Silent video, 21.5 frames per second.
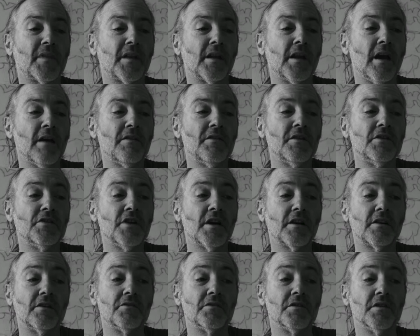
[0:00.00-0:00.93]
Kathy
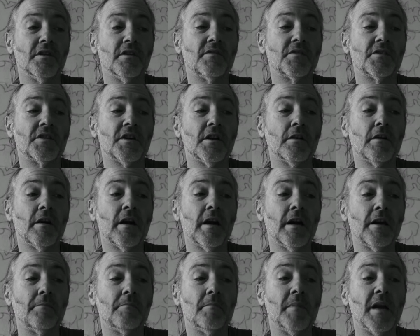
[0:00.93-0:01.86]
checked to see if Zara
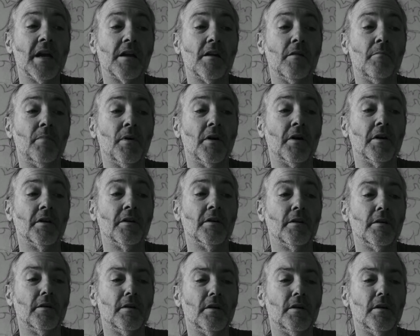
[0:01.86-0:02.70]
had makeup on.